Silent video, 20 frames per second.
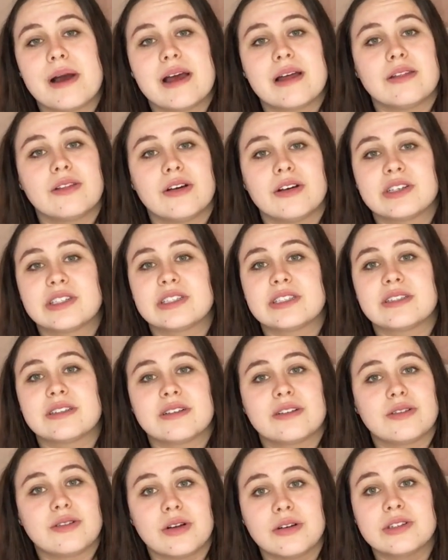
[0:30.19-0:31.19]
I lost
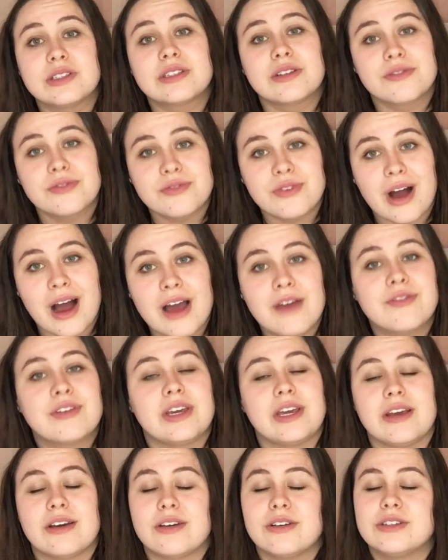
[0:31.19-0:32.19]
close to 5
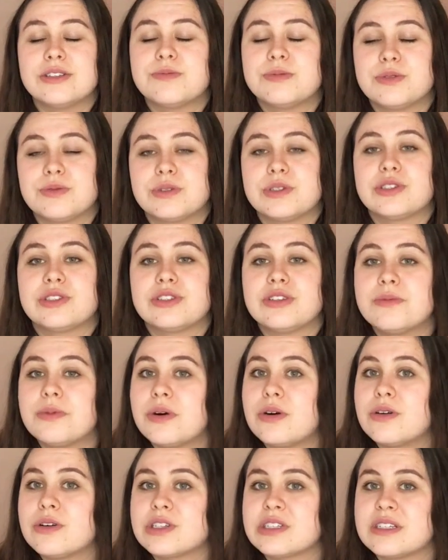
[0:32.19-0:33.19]
kilos, which was super
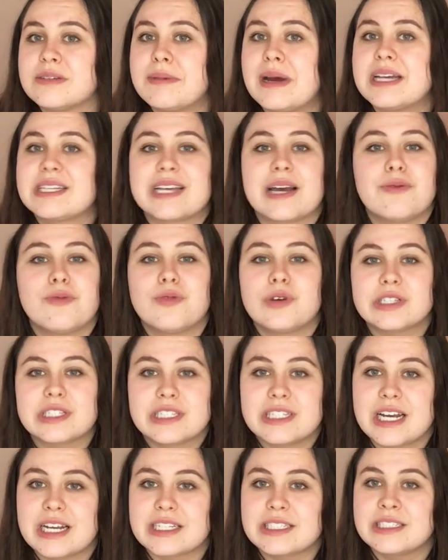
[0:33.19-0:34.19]
awesome as I
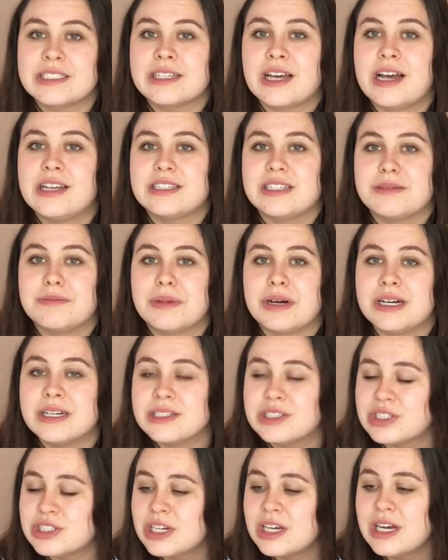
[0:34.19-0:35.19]
wasn't exercising
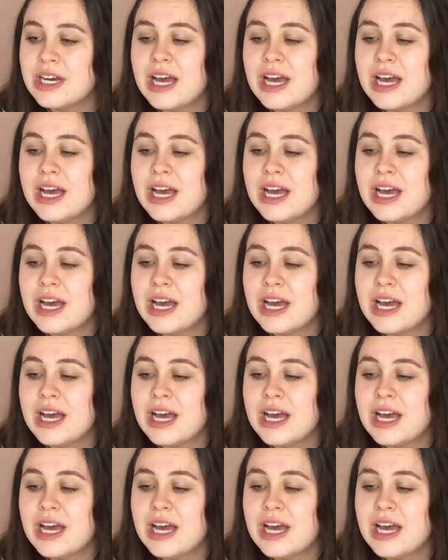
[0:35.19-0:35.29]
much,